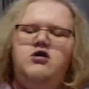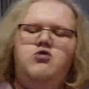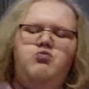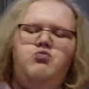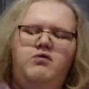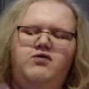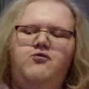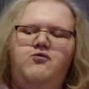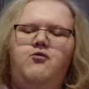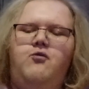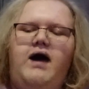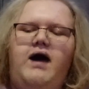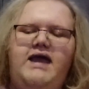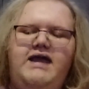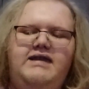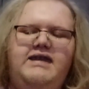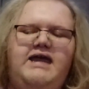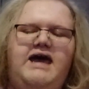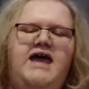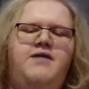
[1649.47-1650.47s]
with
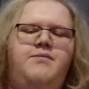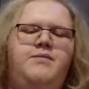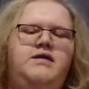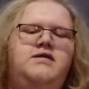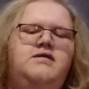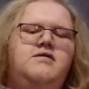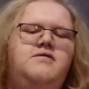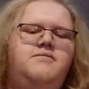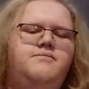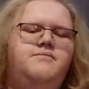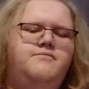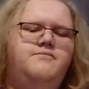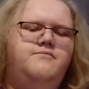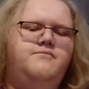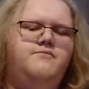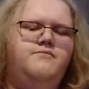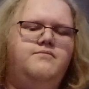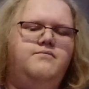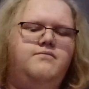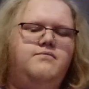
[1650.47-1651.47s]
White Diamond
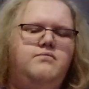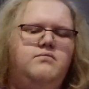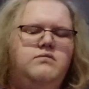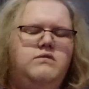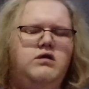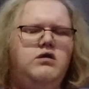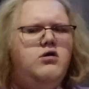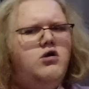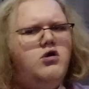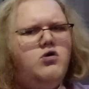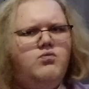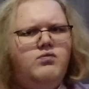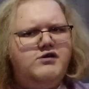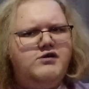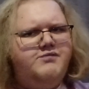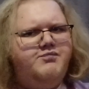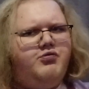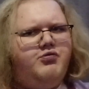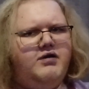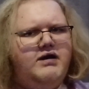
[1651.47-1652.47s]

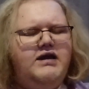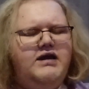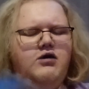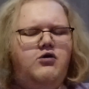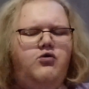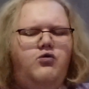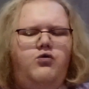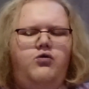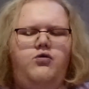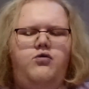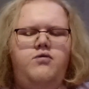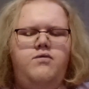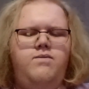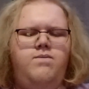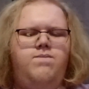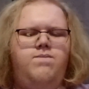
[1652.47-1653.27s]
was pretty cool,